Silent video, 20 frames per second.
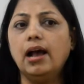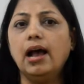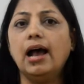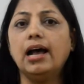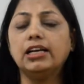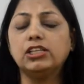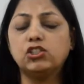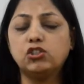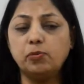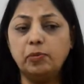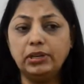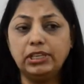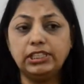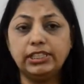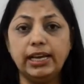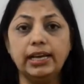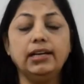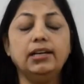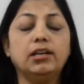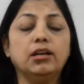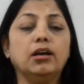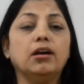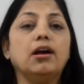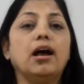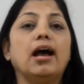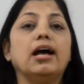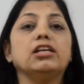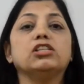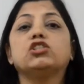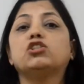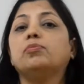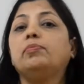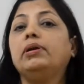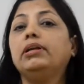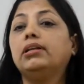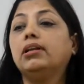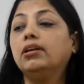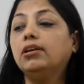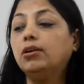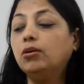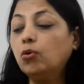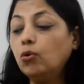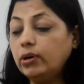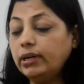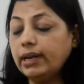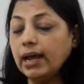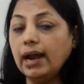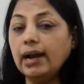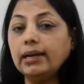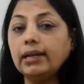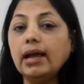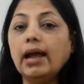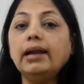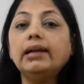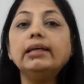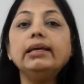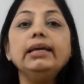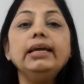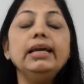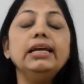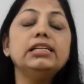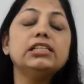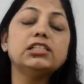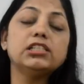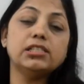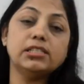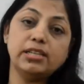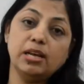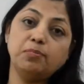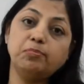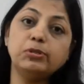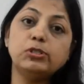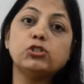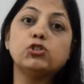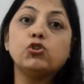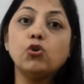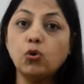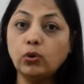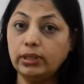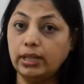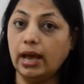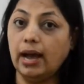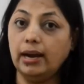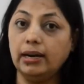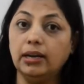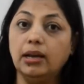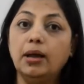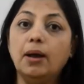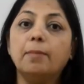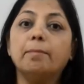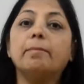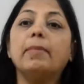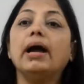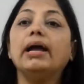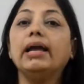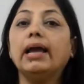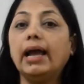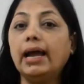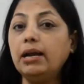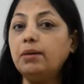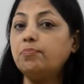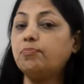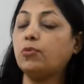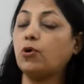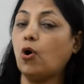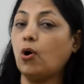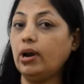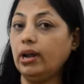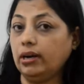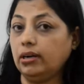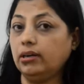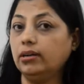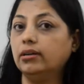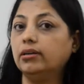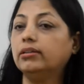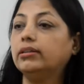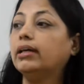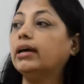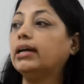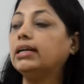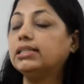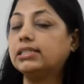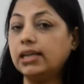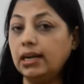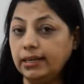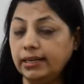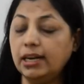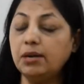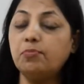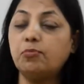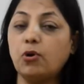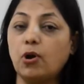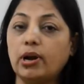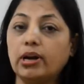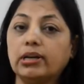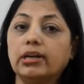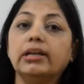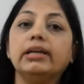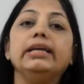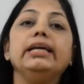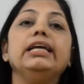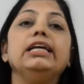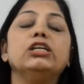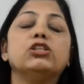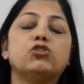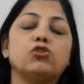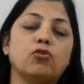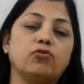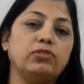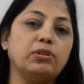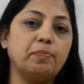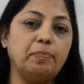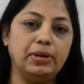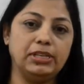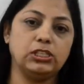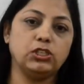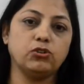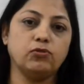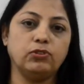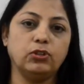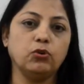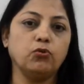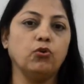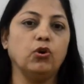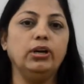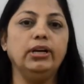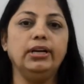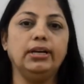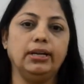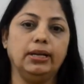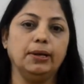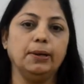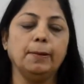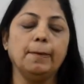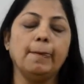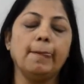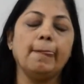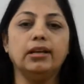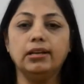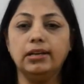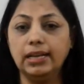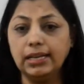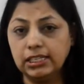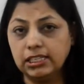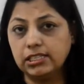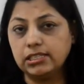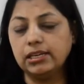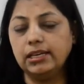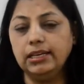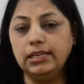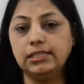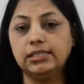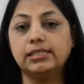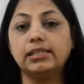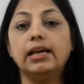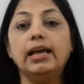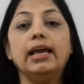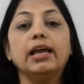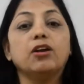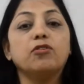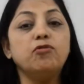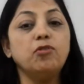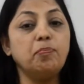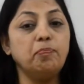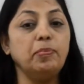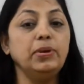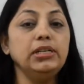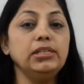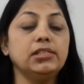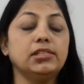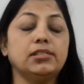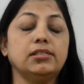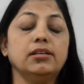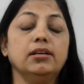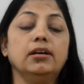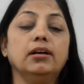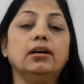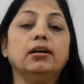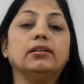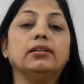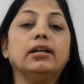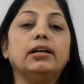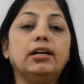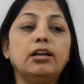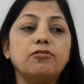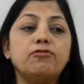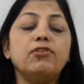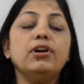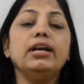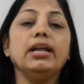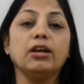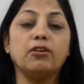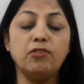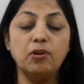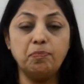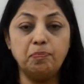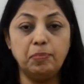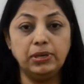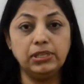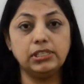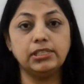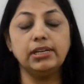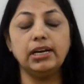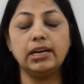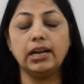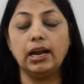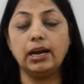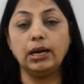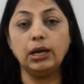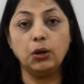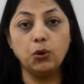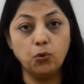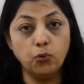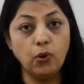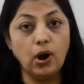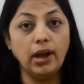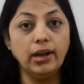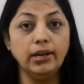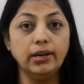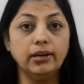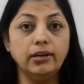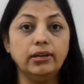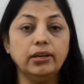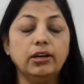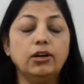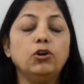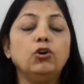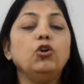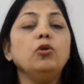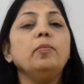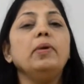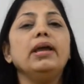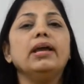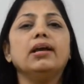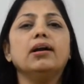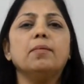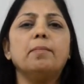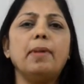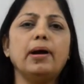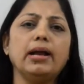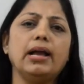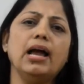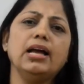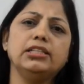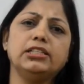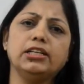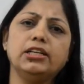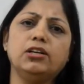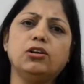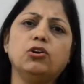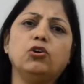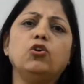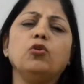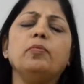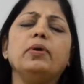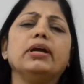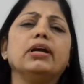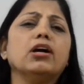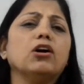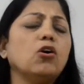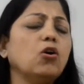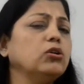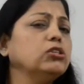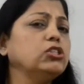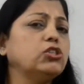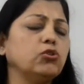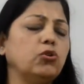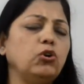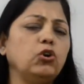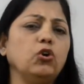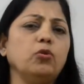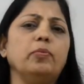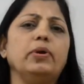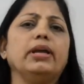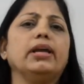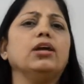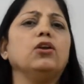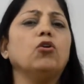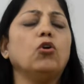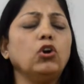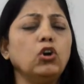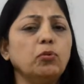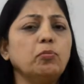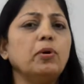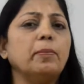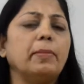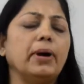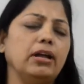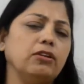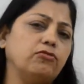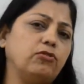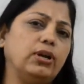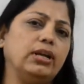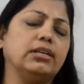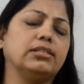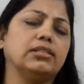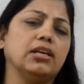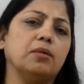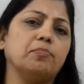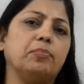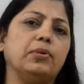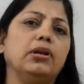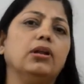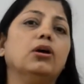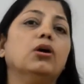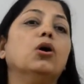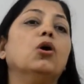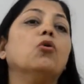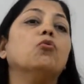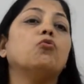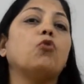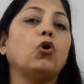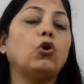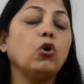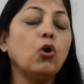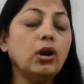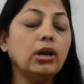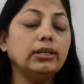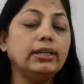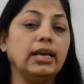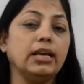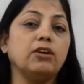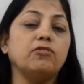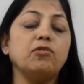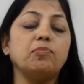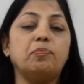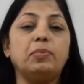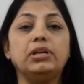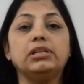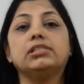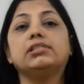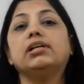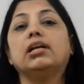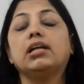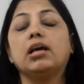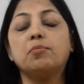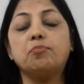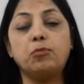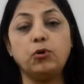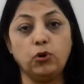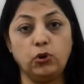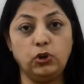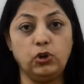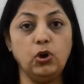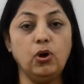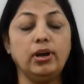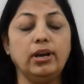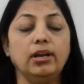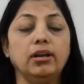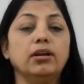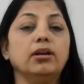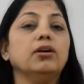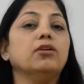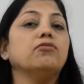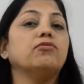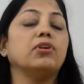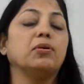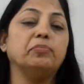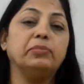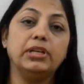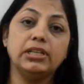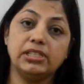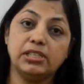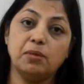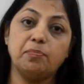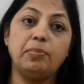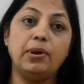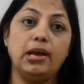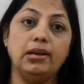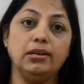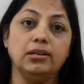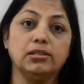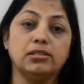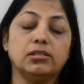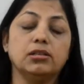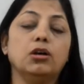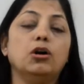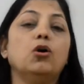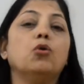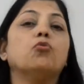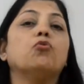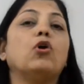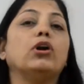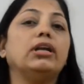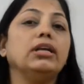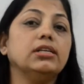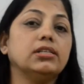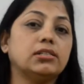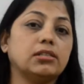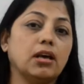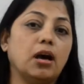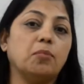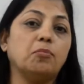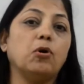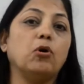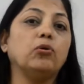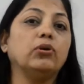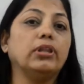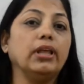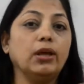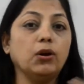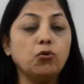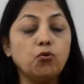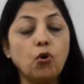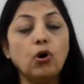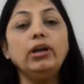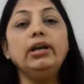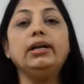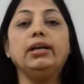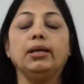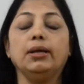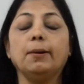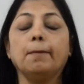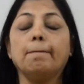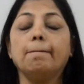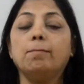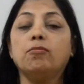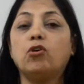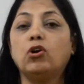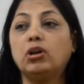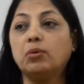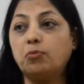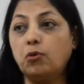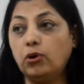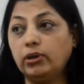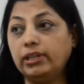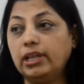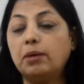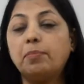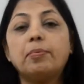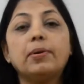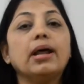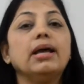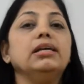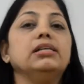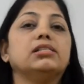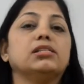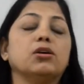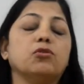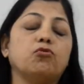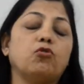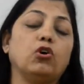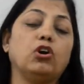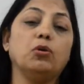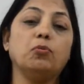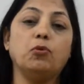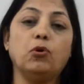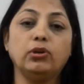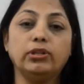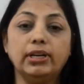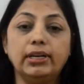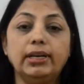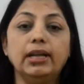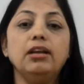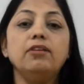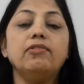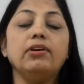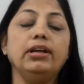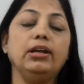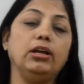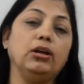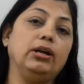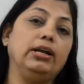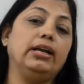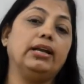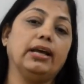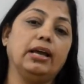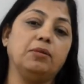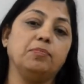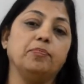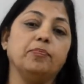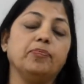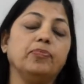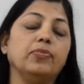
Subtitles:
has to be checked, has to be looked at each step so that my end product, the resultant product, is of the best of the quality. The next is the equipments, the different equipments that are required to make a gadget, to make a console, to make an automobile, for example. What all are the equipments that I am procuring from the suppliers? What is about their quality? What about their price? What about the delivery and time?